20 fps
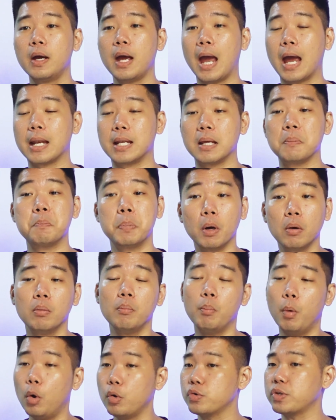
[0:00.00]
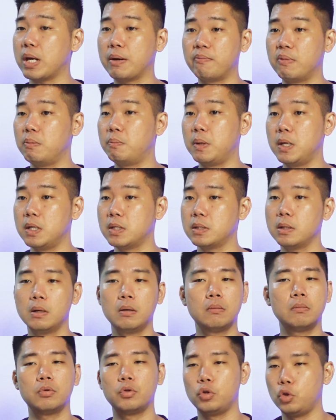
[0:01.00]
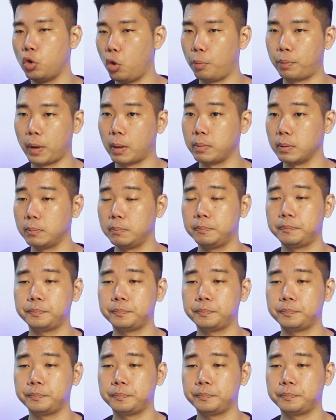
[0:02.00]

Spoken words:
And they built most MVPs no problem.